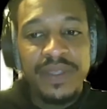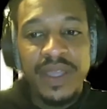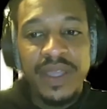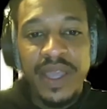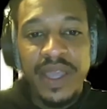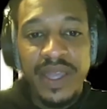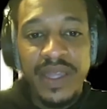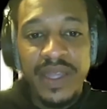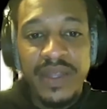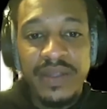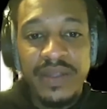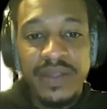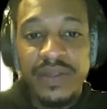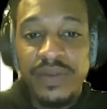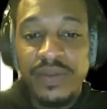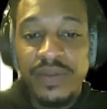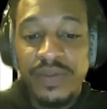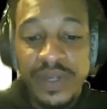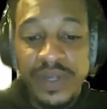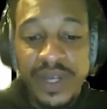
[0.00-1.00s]
And
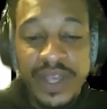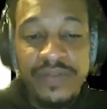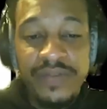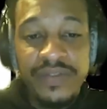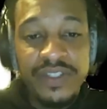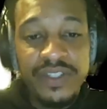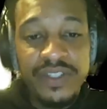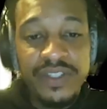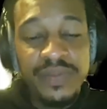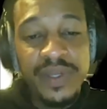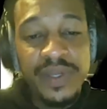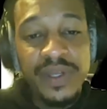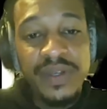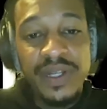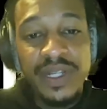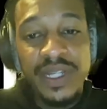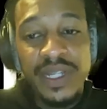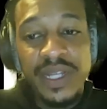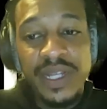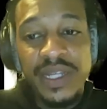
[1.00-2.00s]
whatever
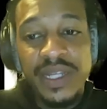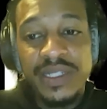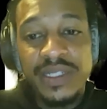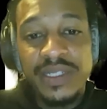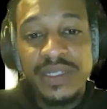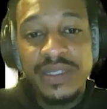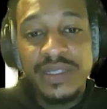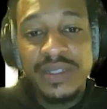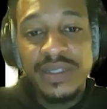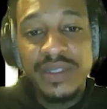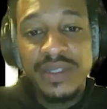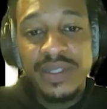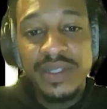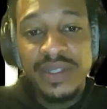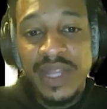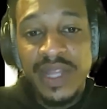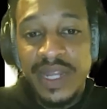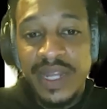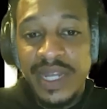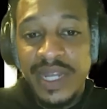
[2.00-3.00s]
spirit it is
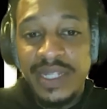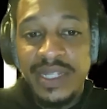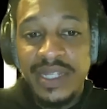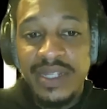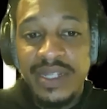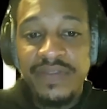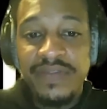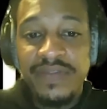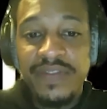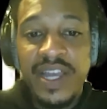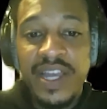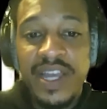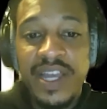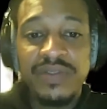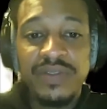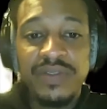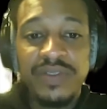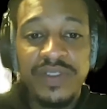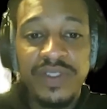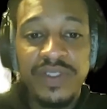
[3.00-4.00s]
that
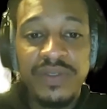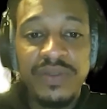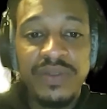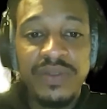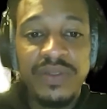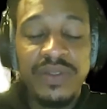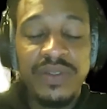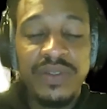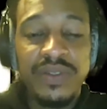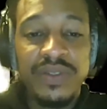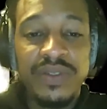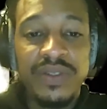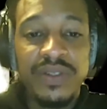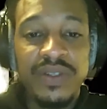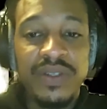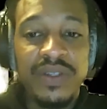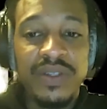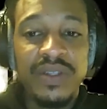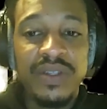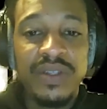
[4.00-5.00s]
identifies with you,
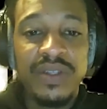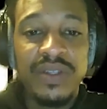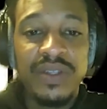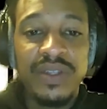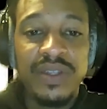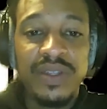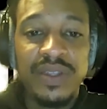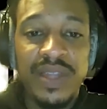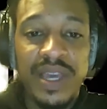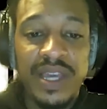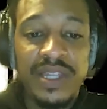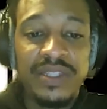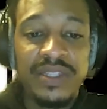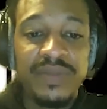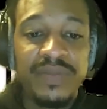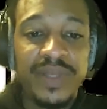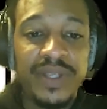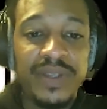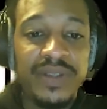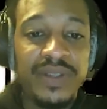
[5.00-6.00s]
that
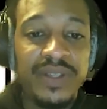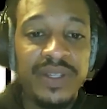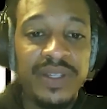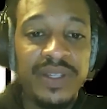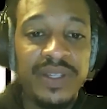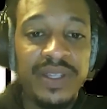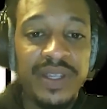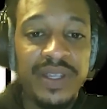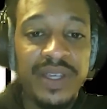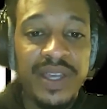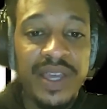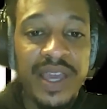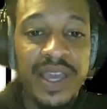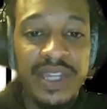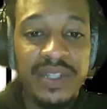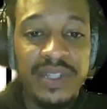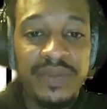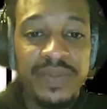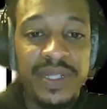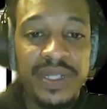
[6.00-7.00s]
spirit
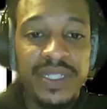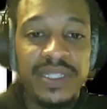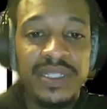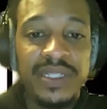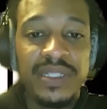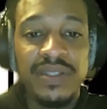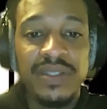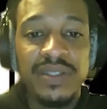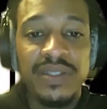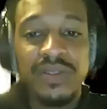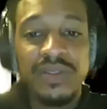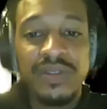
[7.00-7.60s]
has place in you.